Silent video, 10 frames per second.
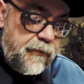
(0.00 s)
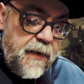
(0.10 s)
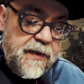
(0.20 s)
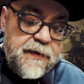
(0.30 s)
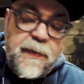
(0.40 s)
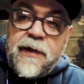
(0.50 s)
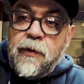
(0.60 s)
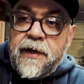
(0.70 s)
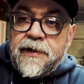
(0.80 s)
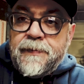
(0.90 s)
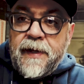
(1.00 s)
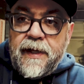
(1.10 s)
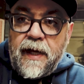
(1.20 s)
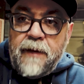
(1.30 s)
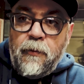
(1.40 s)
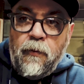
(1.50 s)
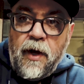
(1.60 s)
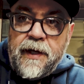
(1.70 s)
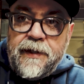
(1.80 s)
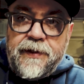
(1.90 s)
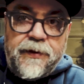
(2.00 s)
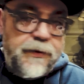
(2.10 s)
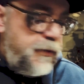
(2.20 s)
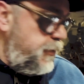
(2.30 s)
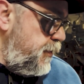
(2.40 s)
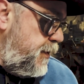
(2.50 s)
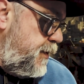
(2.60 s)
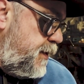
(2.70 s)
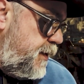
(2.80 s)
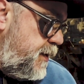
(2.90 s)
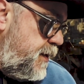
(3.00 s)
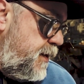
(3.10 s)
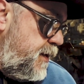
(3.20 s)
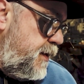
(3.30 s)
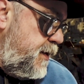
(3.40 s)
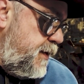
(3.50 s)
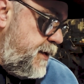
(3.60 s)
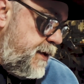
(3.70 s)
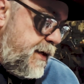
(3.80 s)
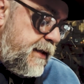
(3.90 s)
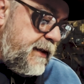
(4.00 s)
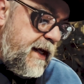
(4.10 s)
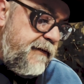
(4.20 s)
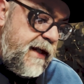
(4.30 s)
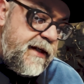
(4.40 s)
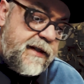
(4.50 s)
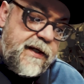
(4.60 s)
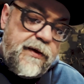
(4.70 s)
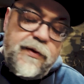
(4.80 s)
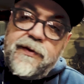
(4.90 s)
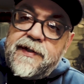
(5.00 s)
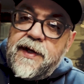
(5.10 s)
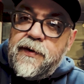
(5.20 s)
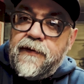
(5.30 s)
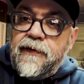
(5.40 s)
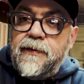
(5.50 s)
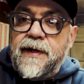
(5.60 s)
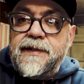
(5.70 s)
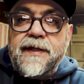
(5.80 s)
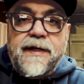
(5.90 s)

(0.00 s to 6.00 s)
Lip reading: speed winners, but I wanted to leave these to soak for the rest of the